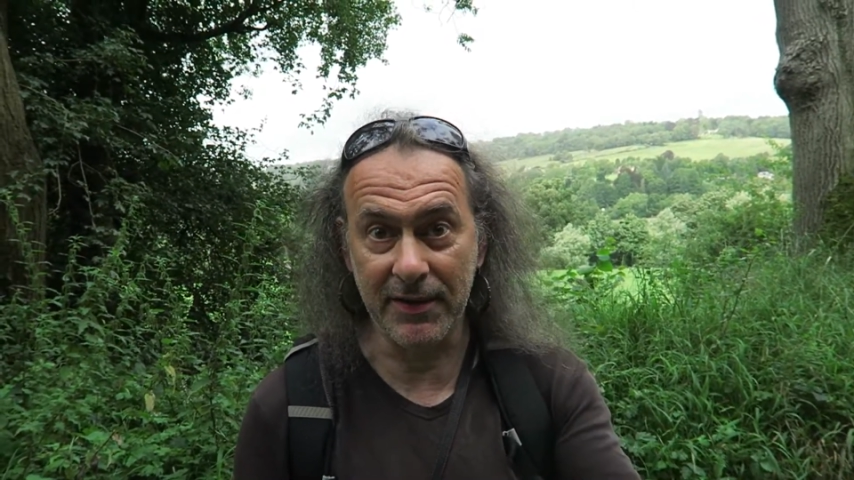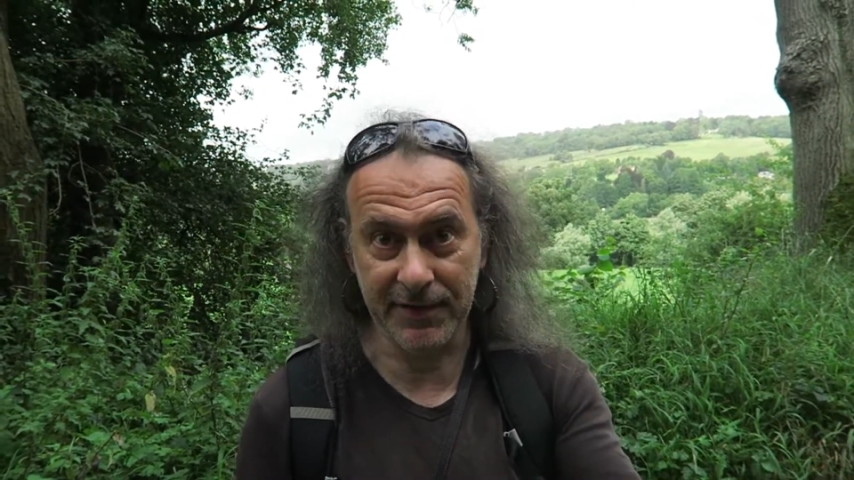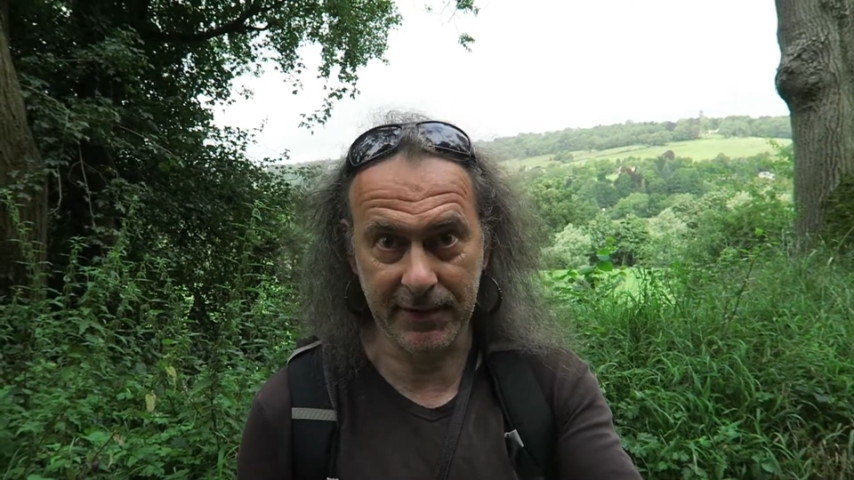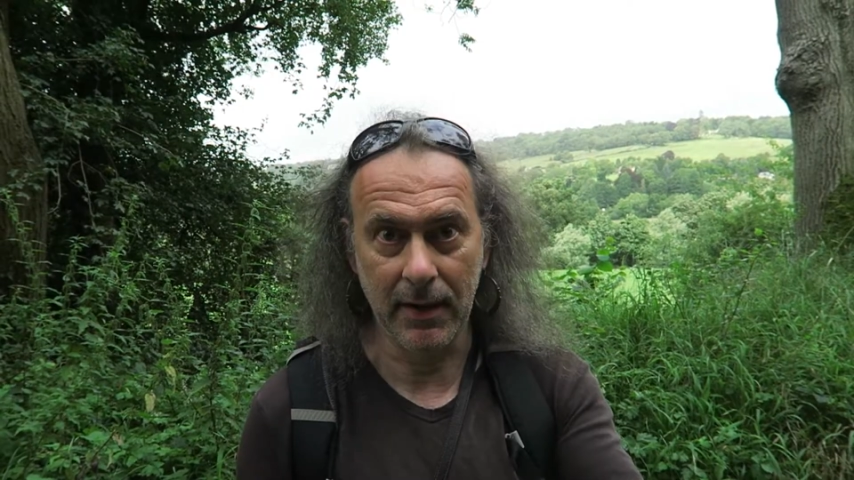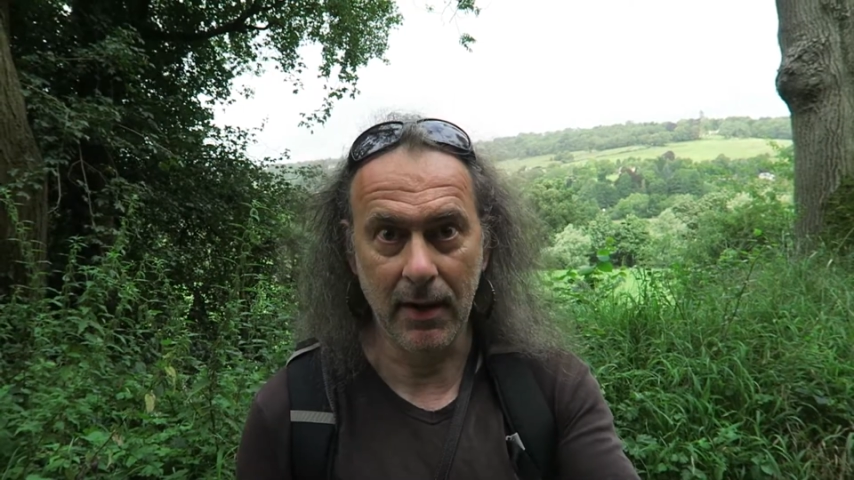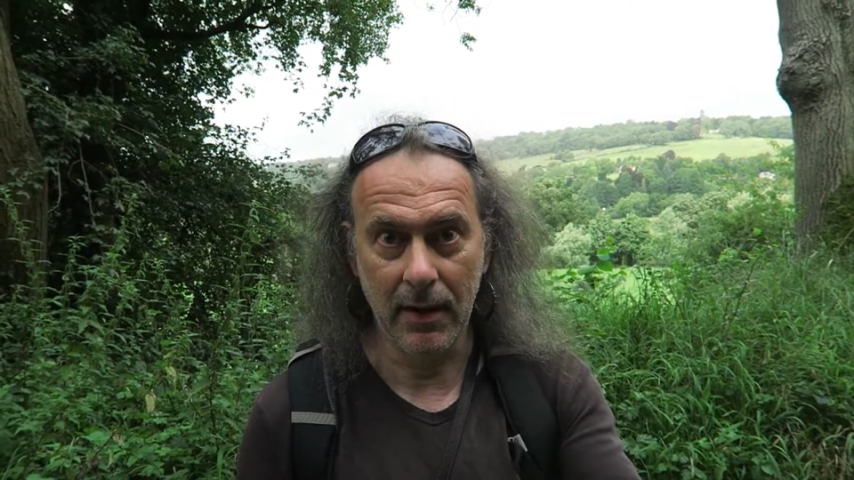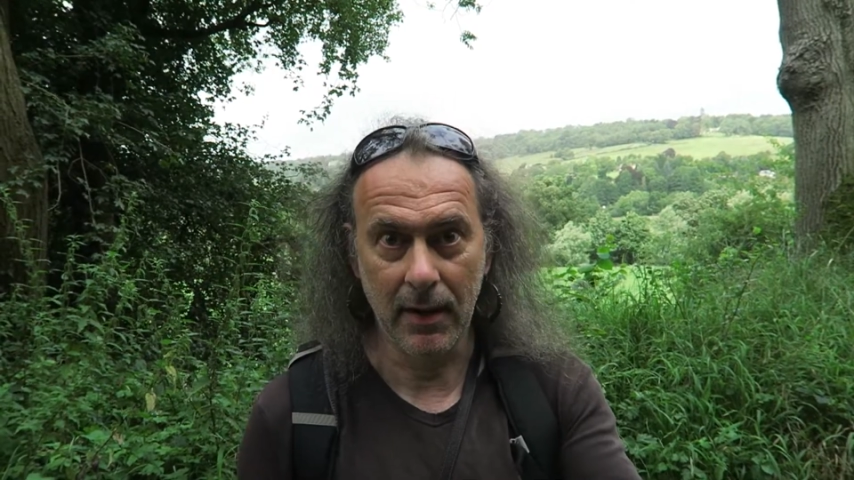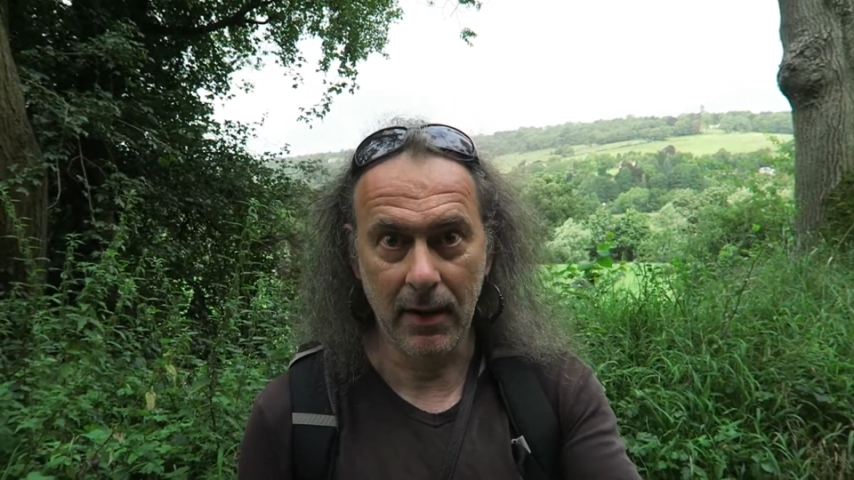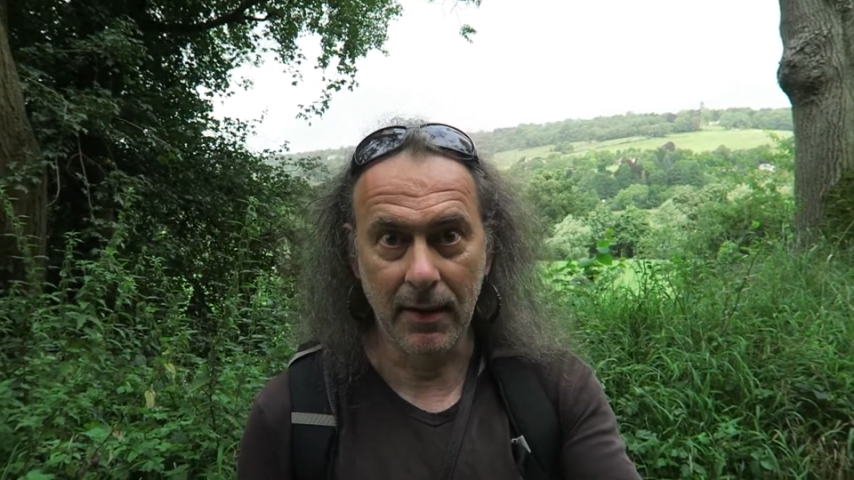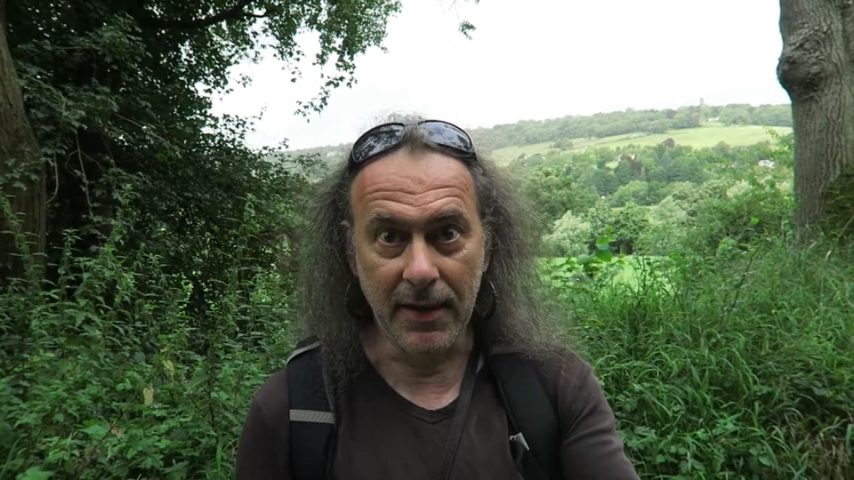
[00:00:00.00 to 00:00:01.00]
as
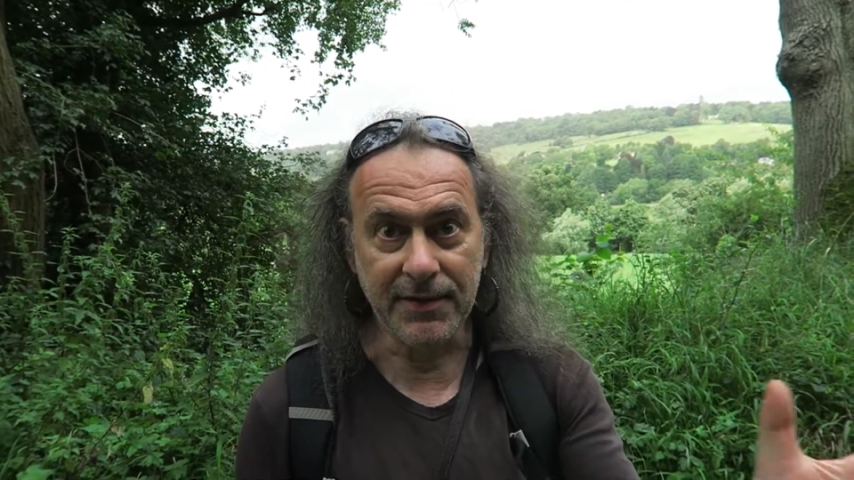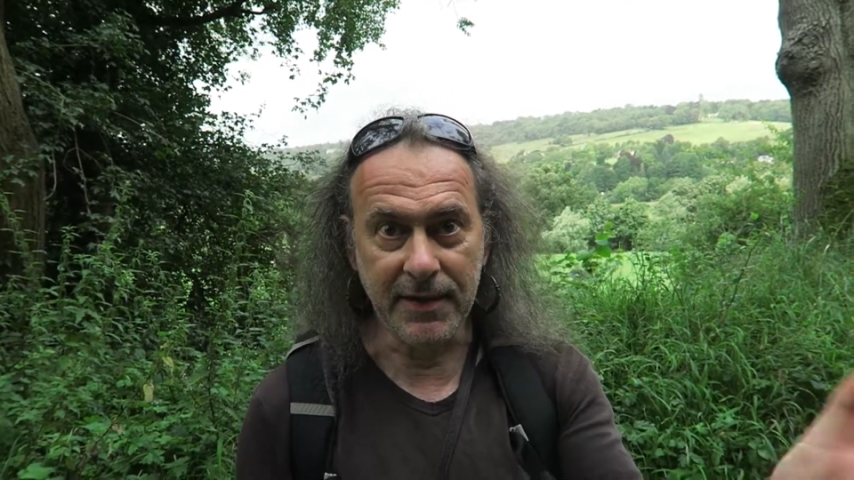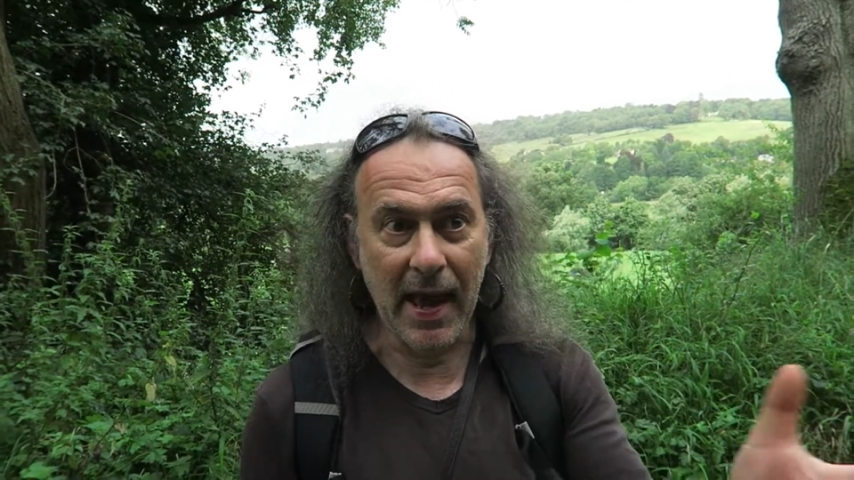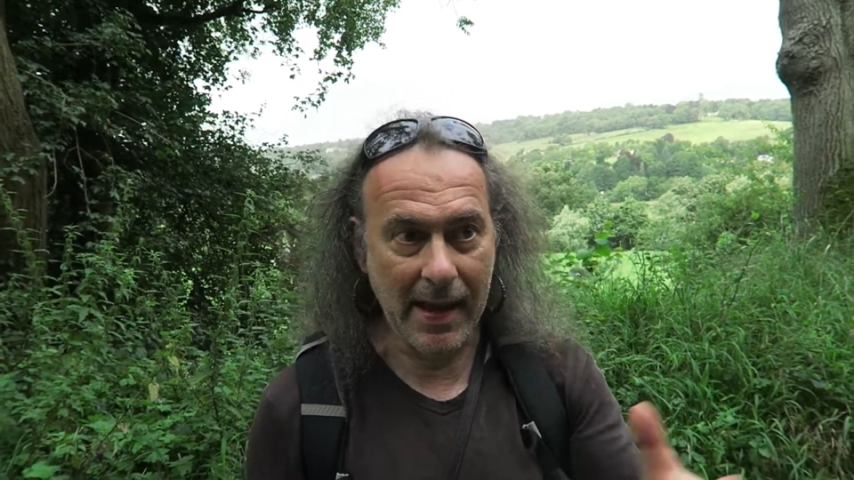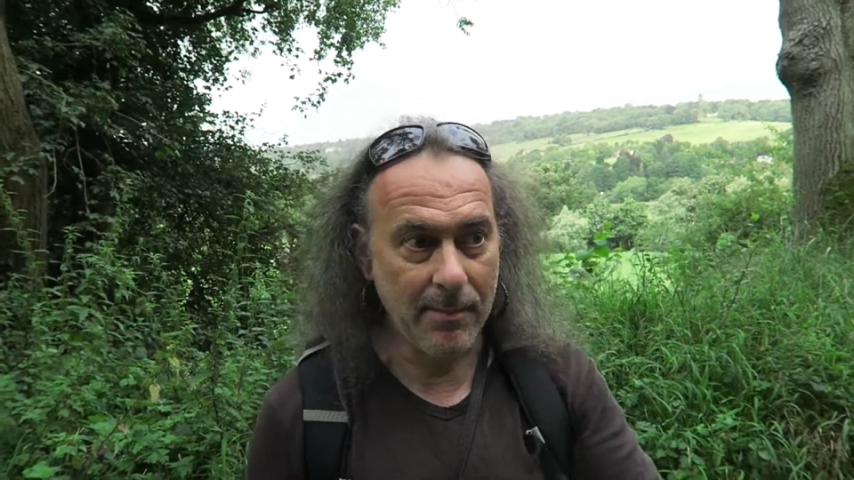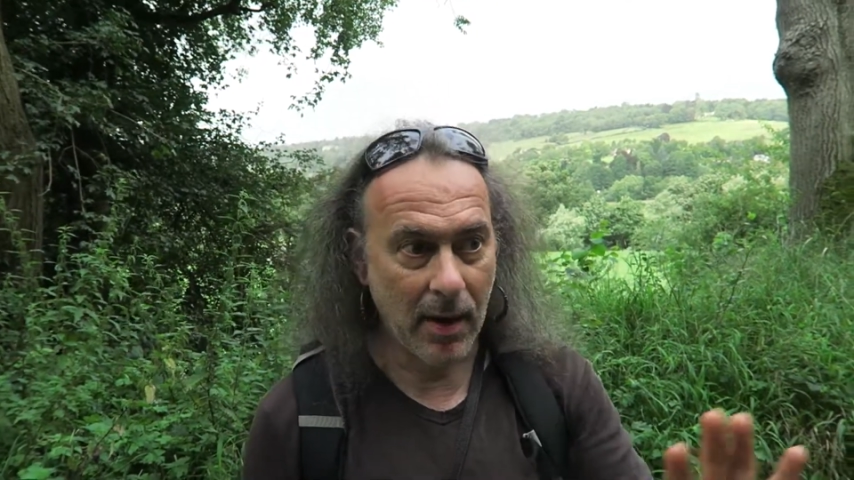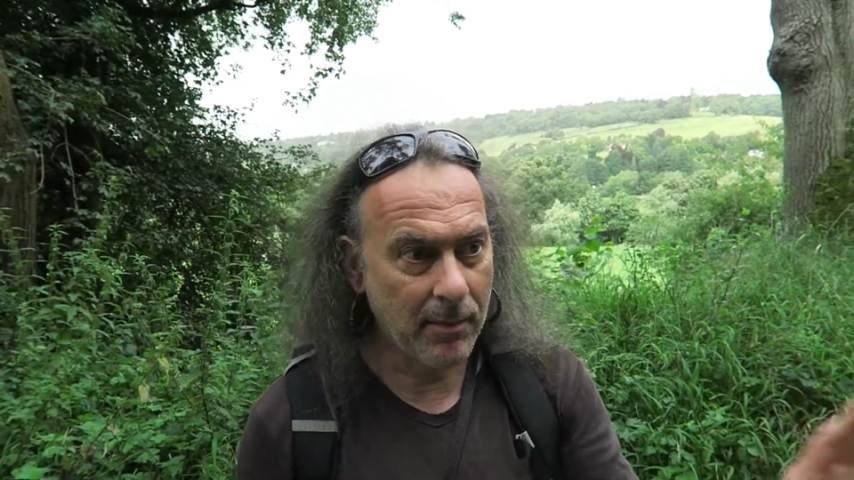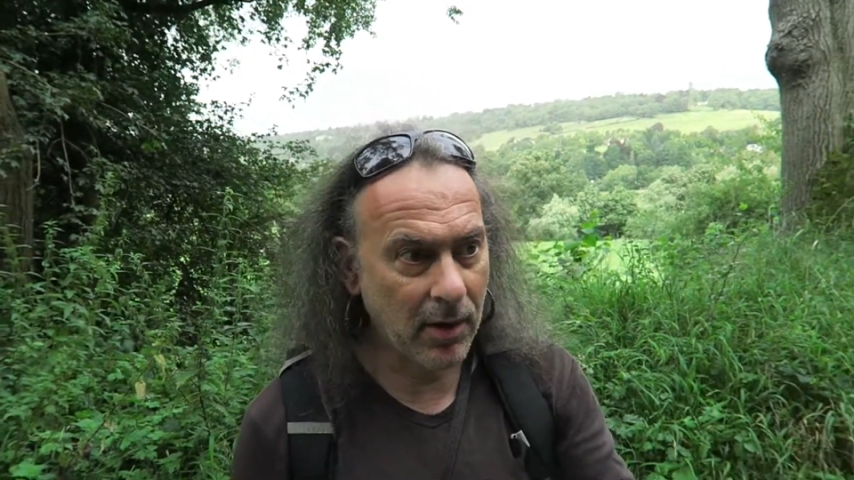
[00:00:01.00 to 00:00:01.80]
this name.